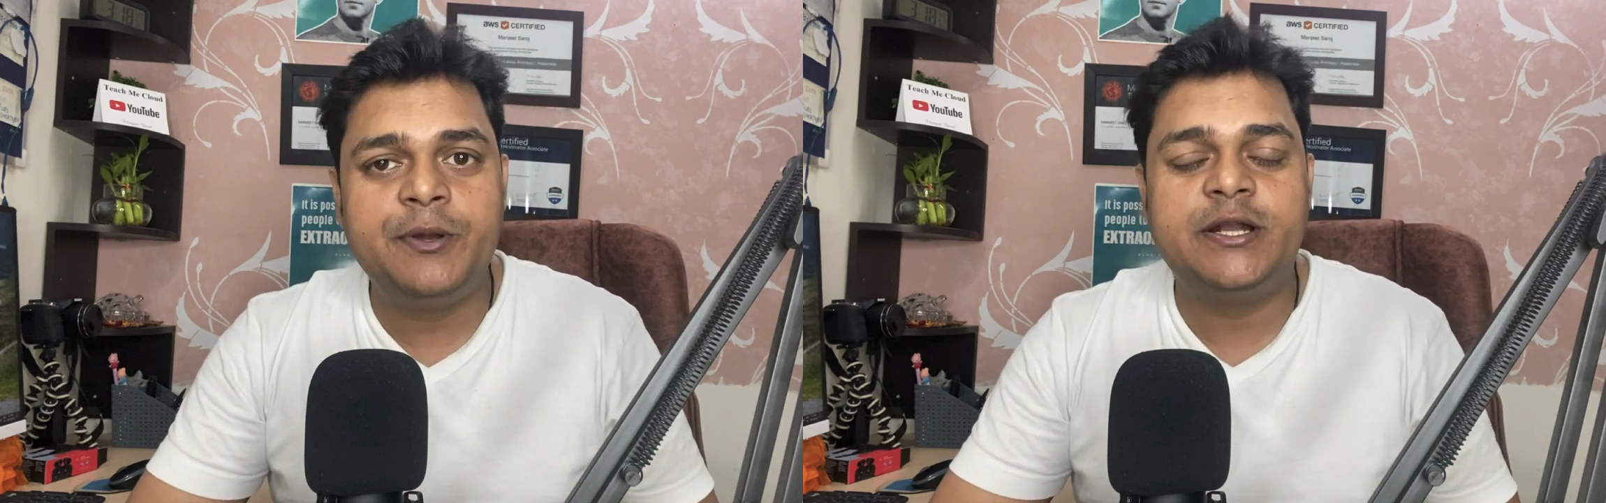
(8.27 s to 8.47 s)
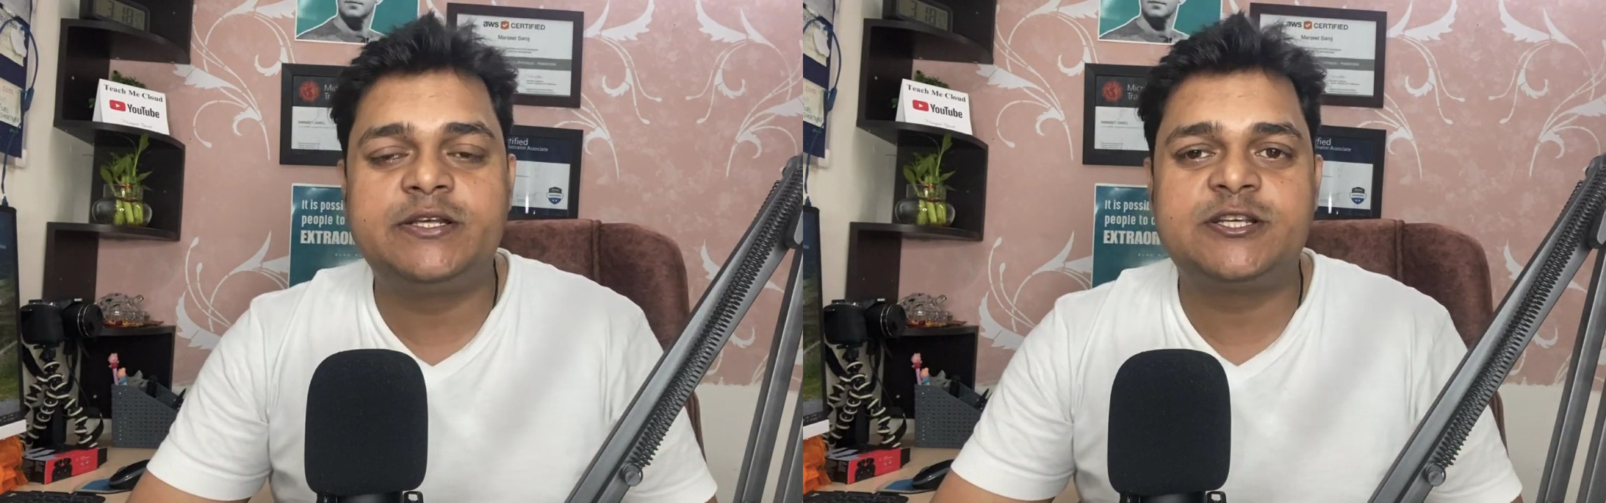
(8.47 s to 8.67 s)

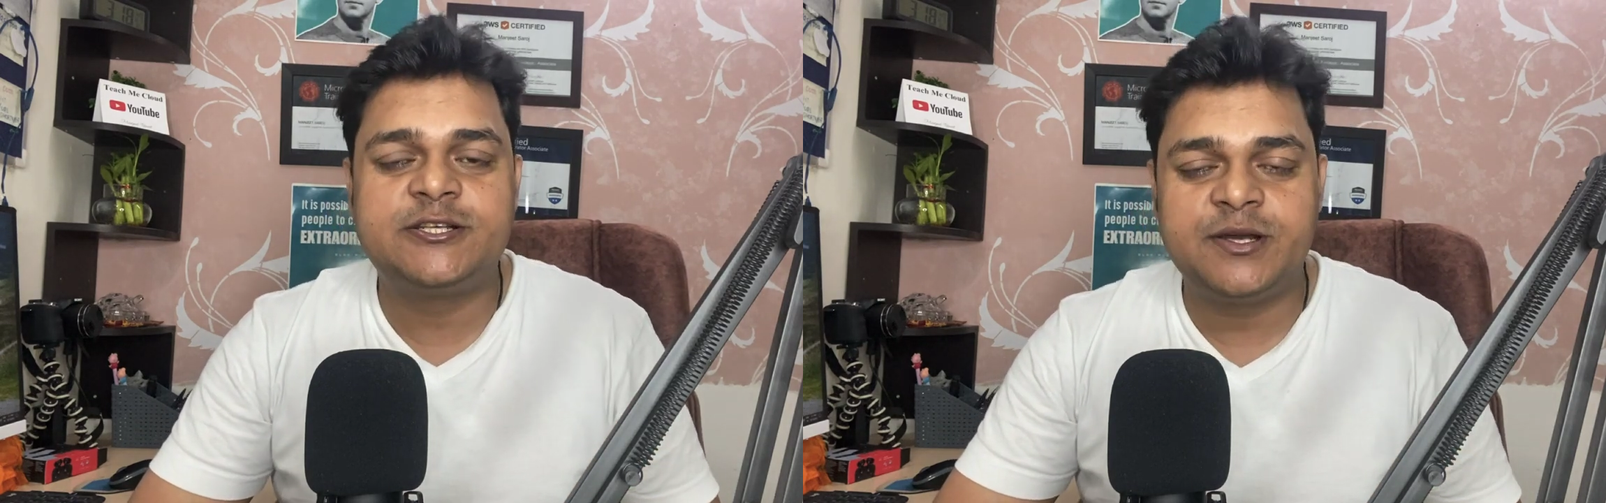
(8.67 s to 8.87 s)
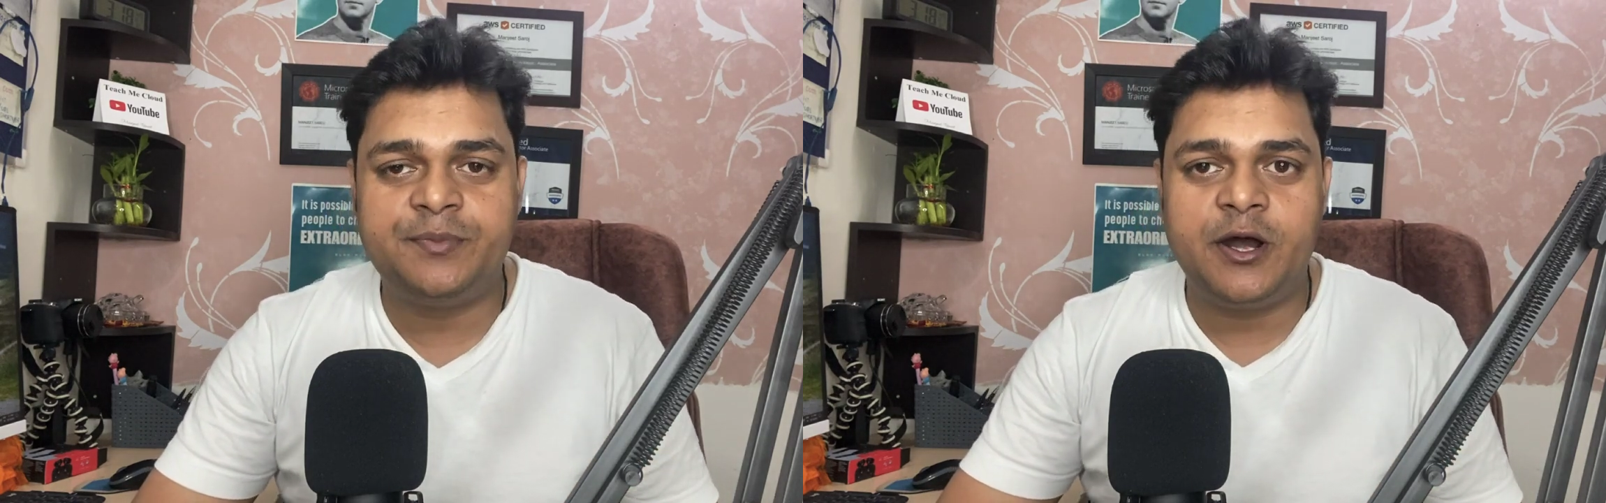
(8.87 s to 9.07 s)
will
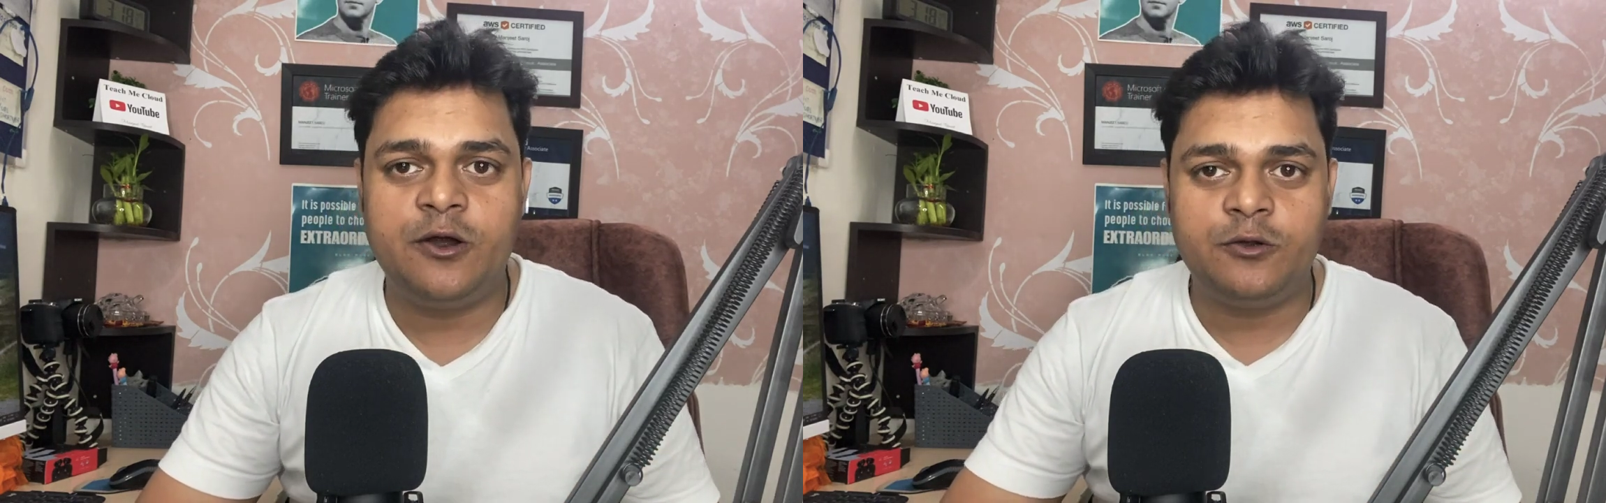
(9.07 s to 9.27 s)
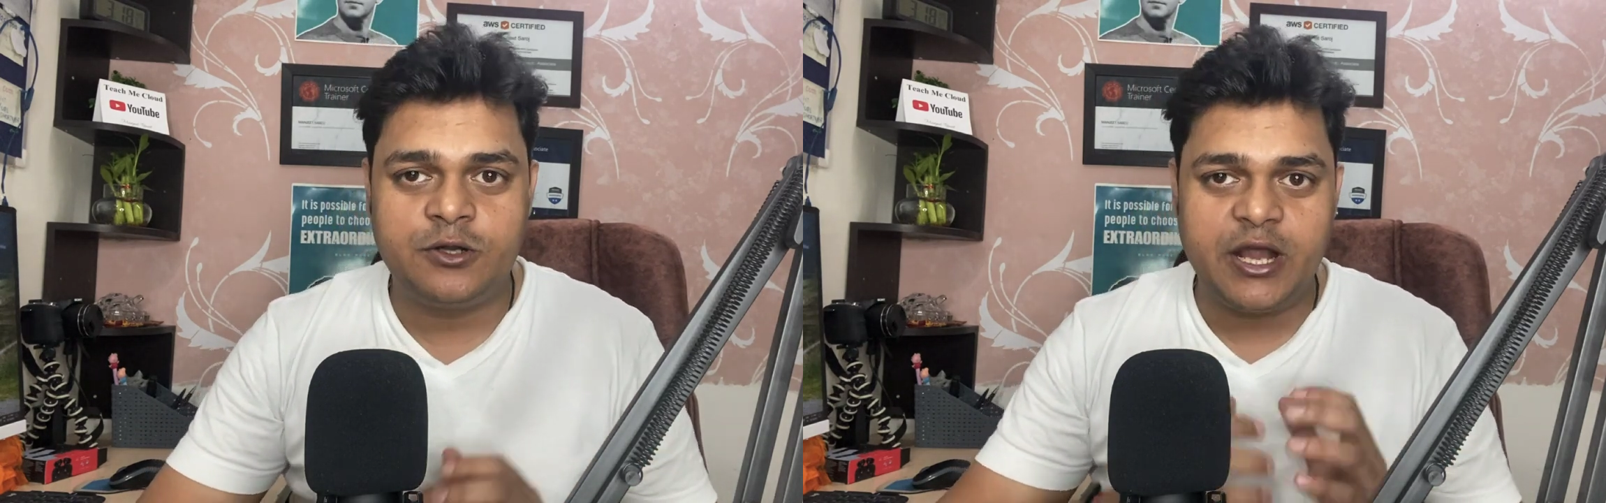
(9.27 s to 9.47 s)
discuss
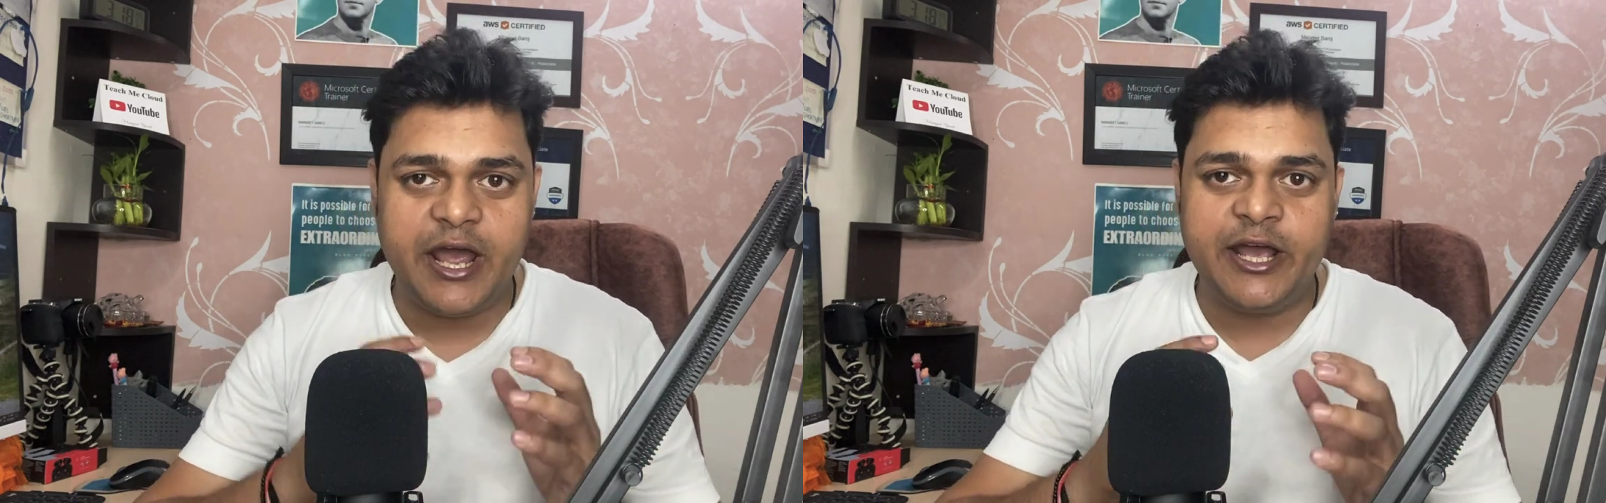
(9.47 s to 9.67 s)
about